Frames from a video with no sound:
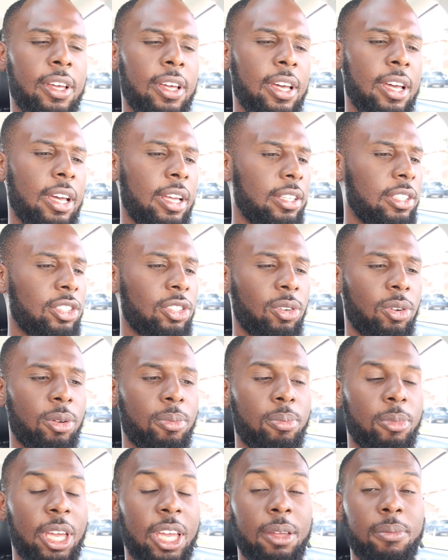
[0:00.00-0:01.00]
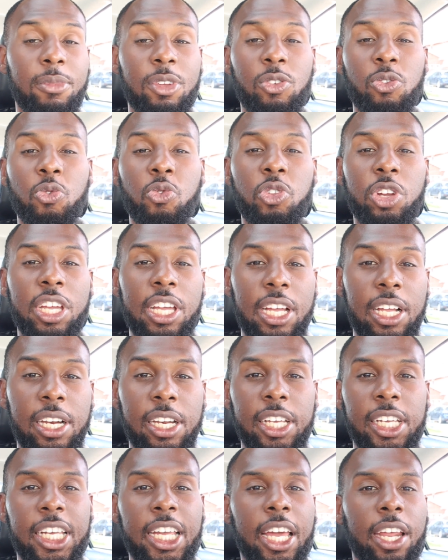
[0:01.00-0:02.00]
And so it made me
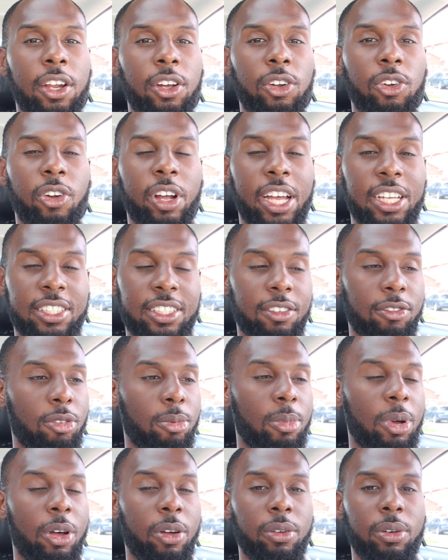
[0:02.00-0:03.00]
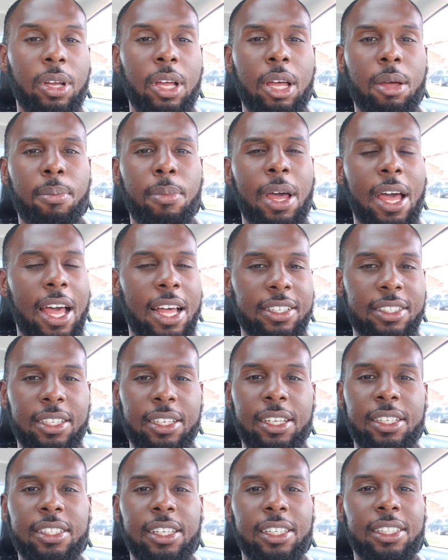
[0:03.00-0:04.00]
really get aggressive about passing
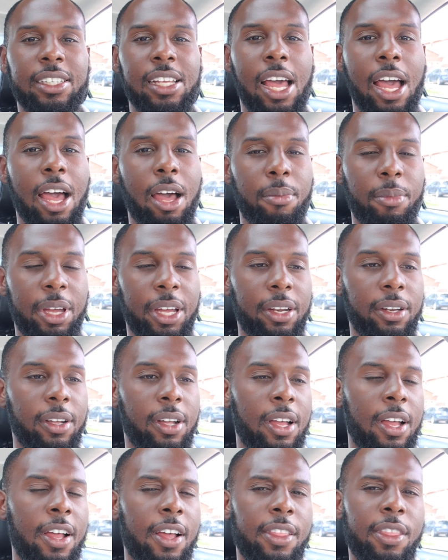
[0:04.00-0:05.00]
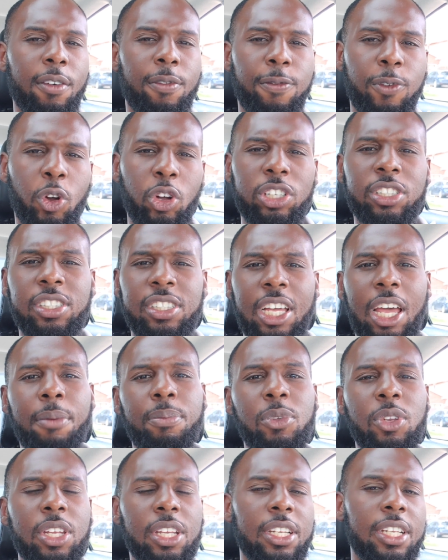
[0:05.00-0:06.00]
this exam. And the first step
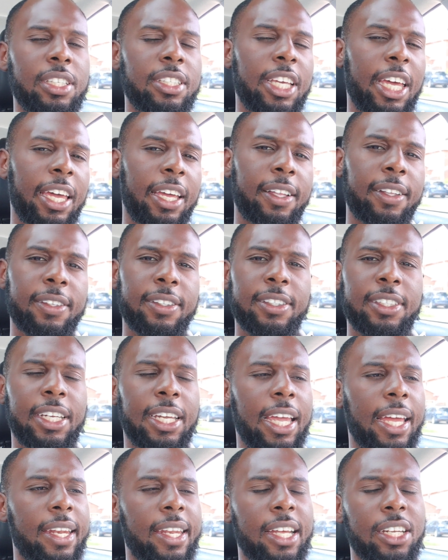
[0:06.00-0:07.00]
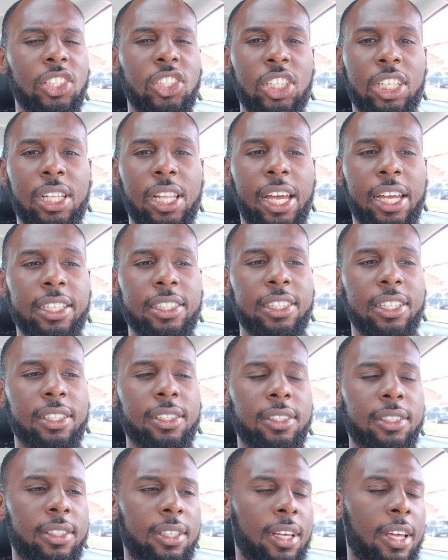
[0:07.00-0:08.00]
you need to take to get that G
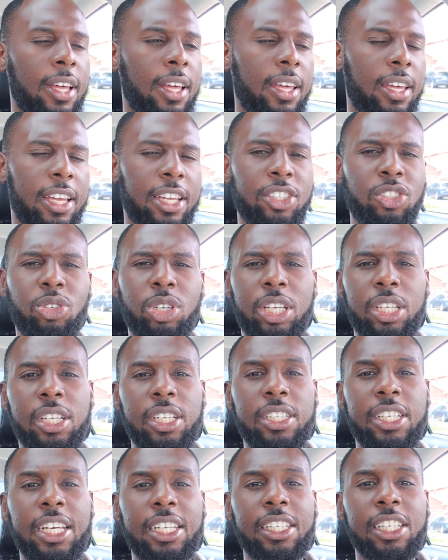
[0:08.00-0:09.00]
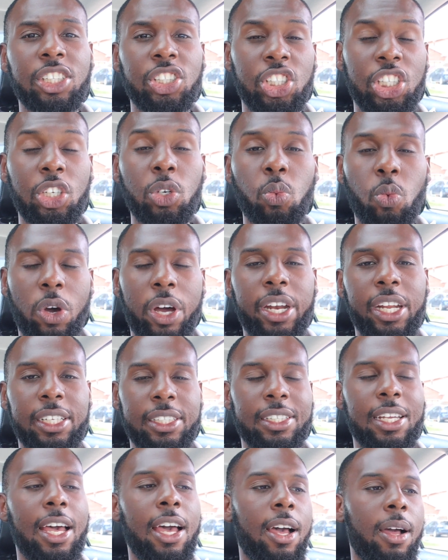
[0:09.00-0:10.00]
license is you need to take the G1
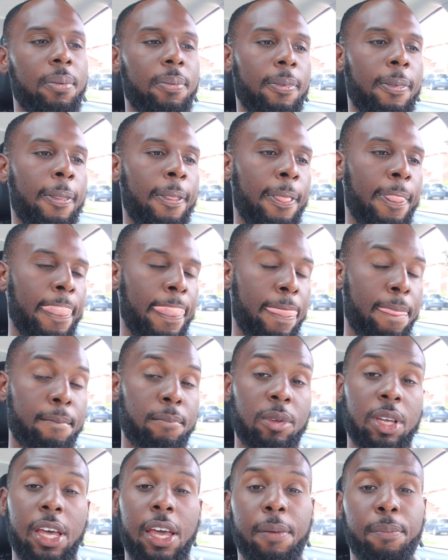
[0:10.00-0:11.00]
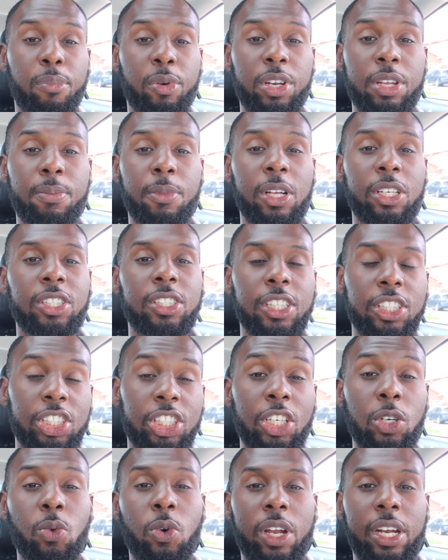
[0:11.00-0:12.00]
exam. And pretty much the
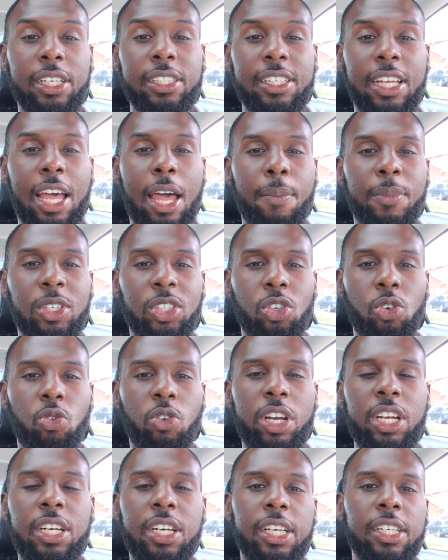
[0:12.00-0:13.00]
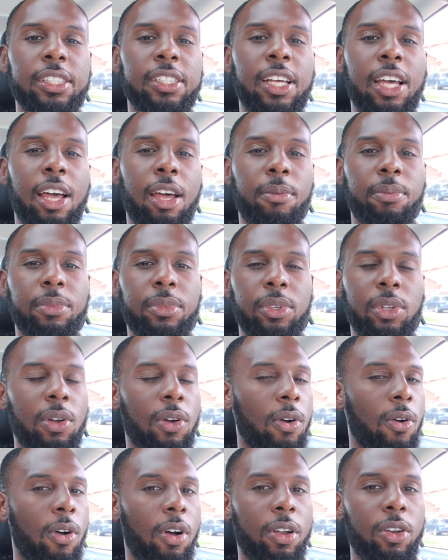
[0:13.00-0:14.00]
G1 exam is the written exam.
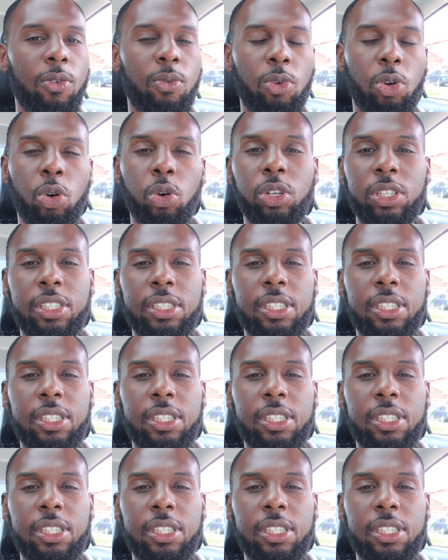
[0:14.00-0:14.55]
All the road